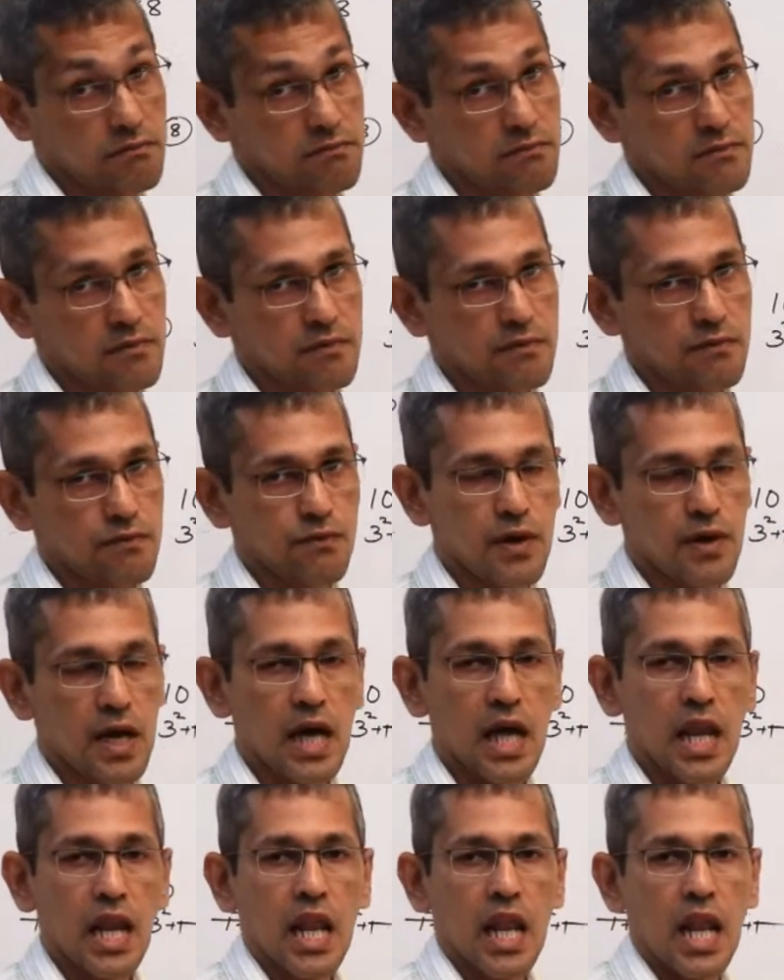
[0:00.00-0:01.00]

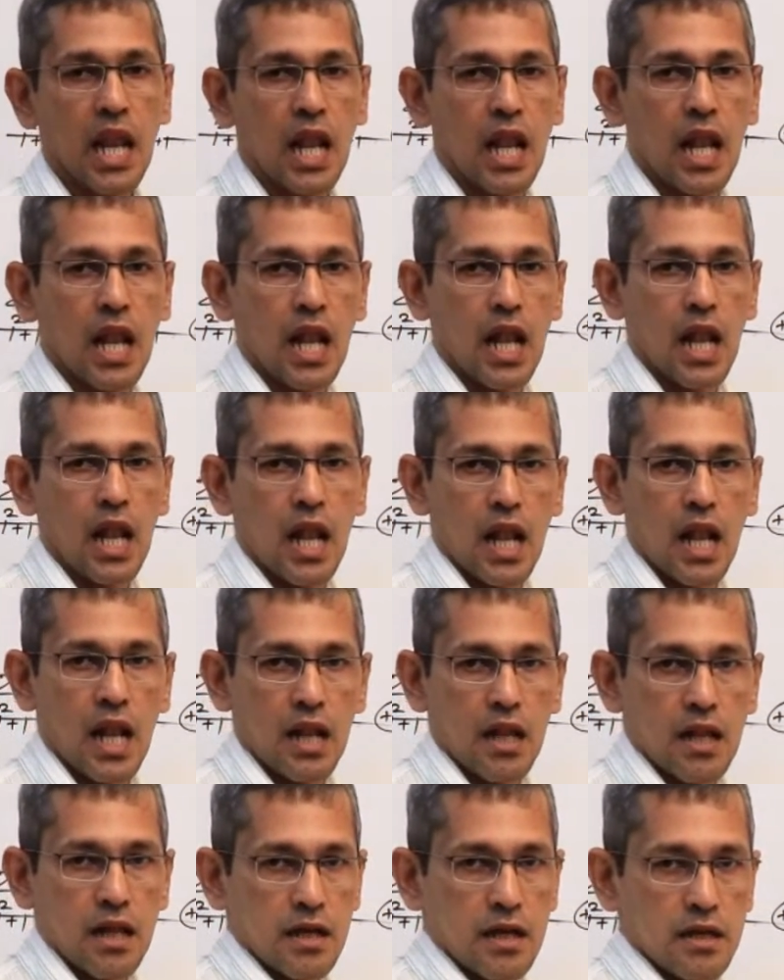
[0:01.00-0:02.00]
Well,
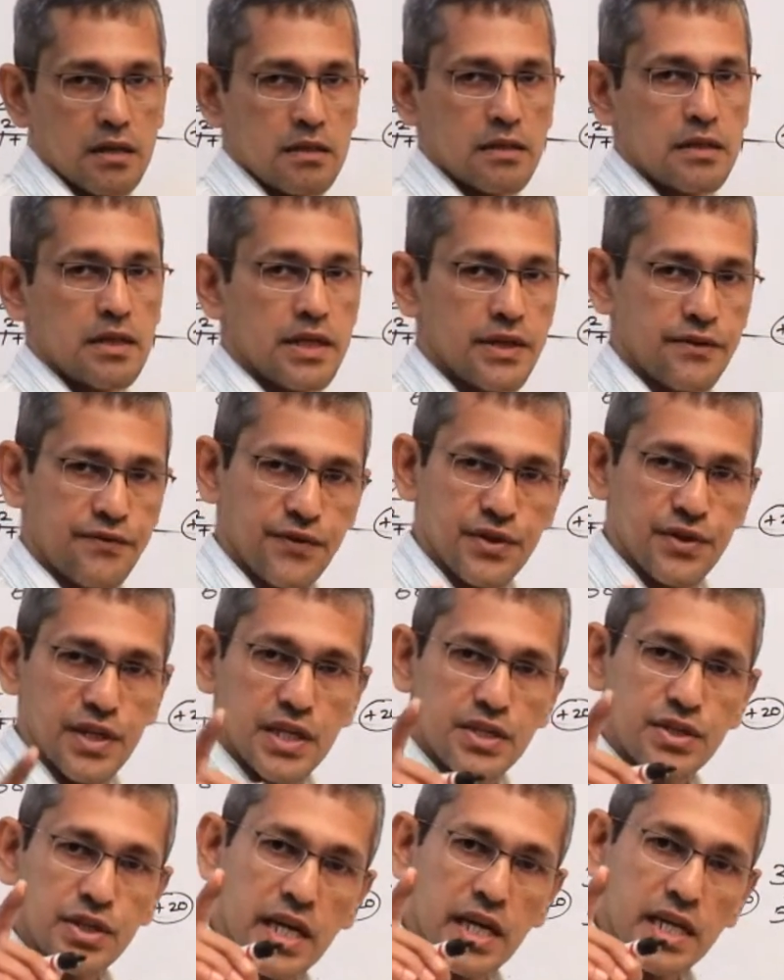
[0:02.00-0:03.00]
if you
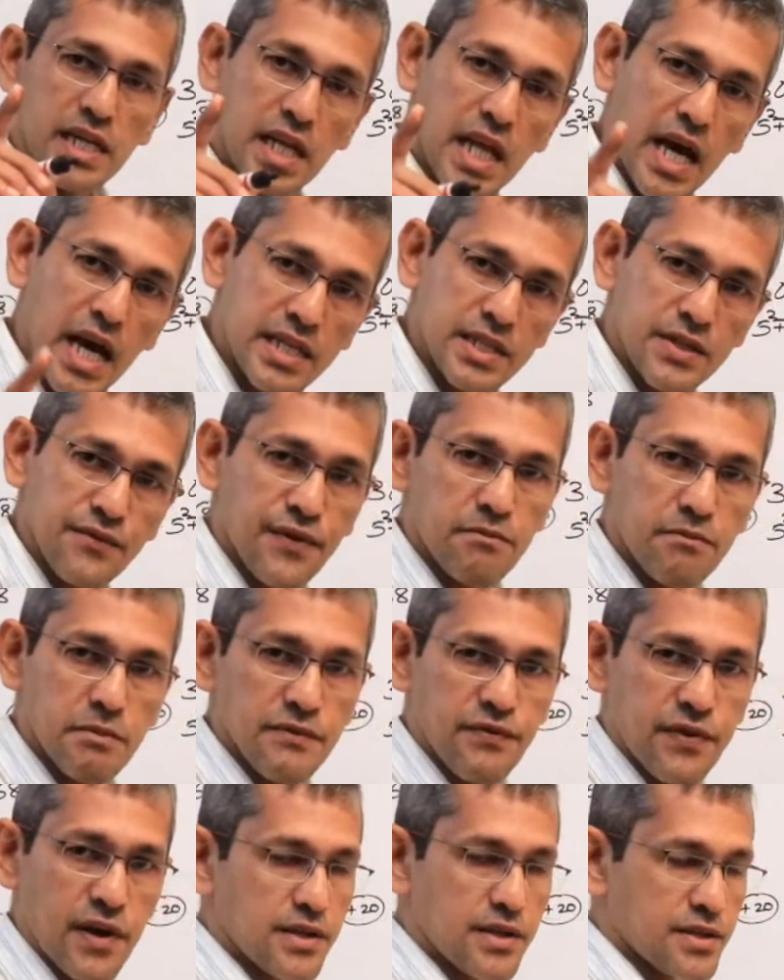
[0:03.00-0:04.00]
need to get an answer from
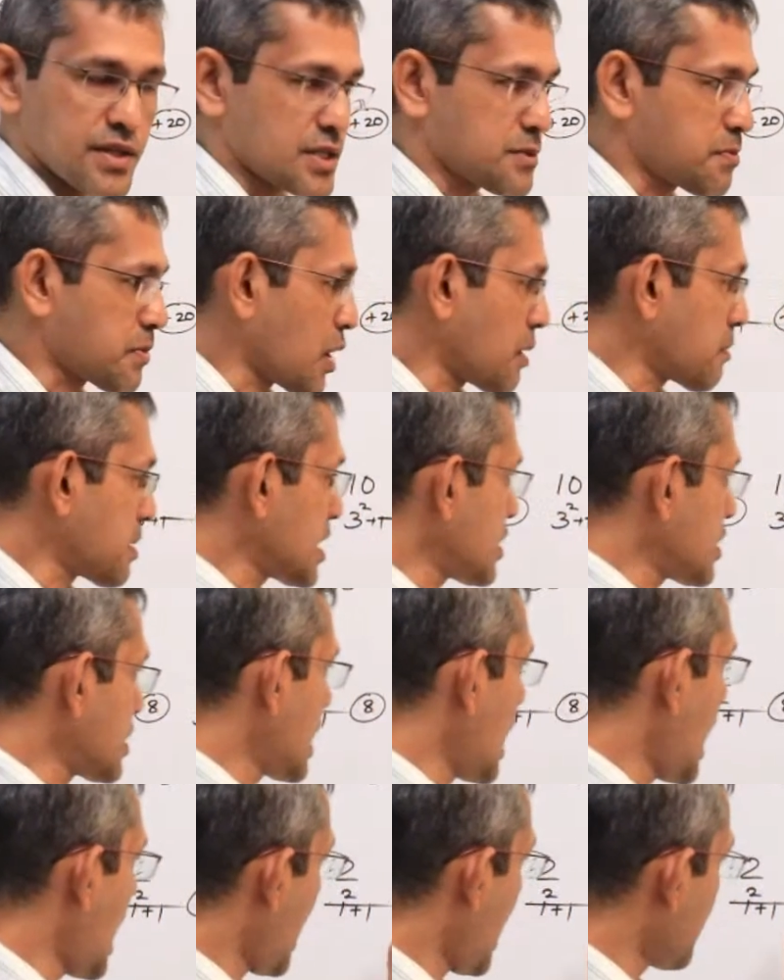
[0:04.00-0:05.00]
differences, probably you
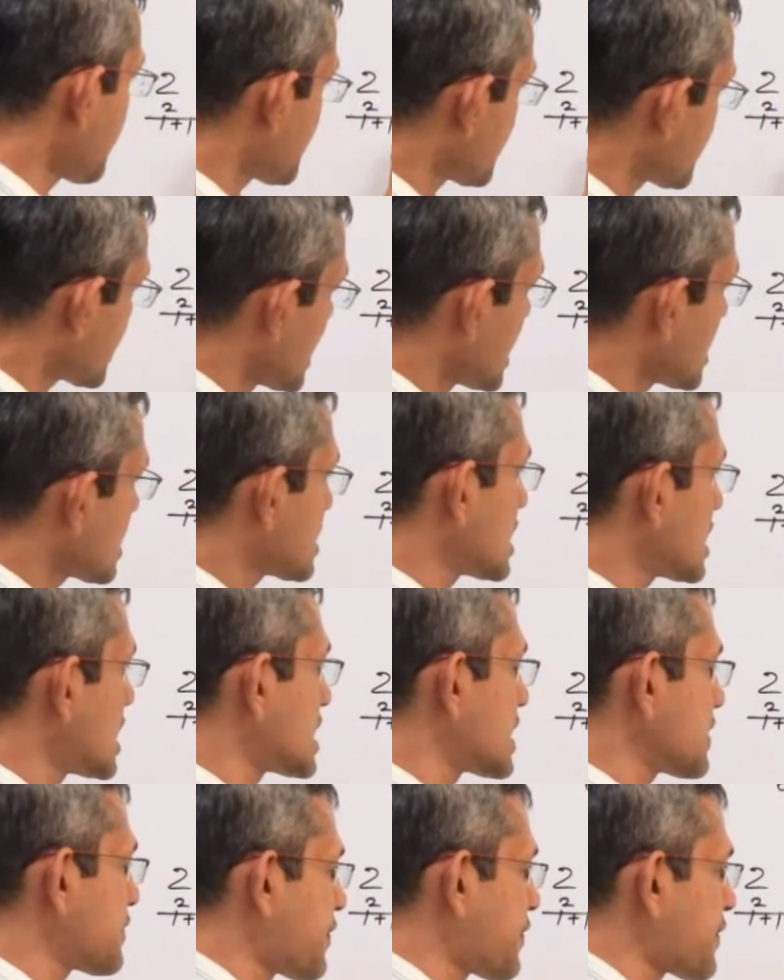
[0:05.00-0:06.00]
have to take the
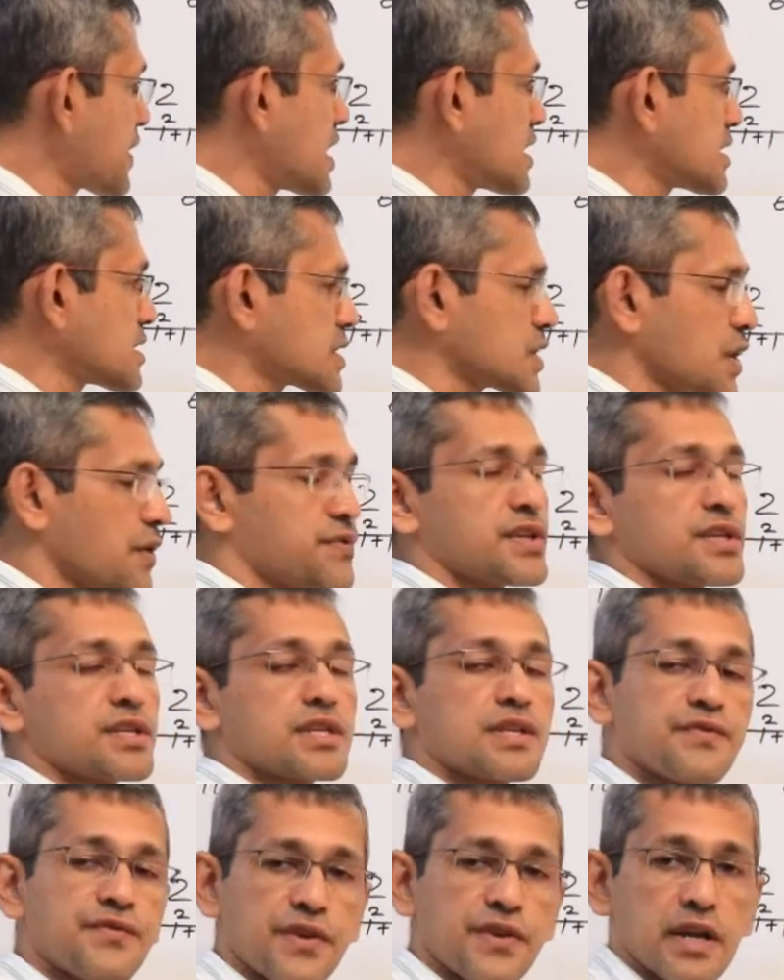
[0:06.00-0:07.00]
difference of
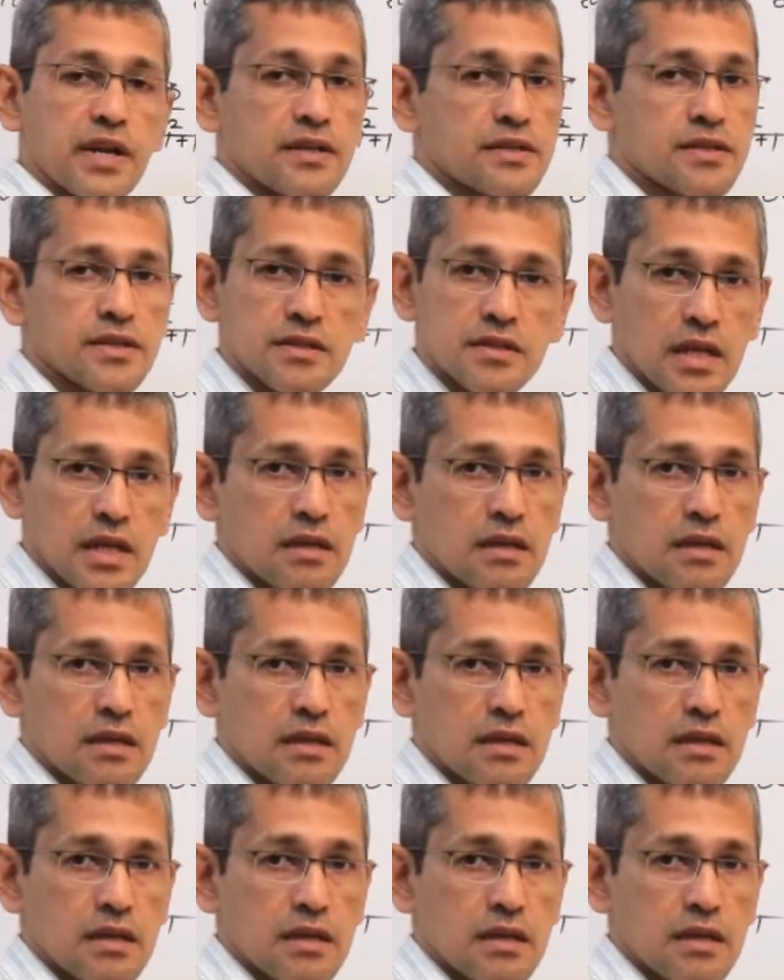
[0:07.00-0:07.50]
these differences.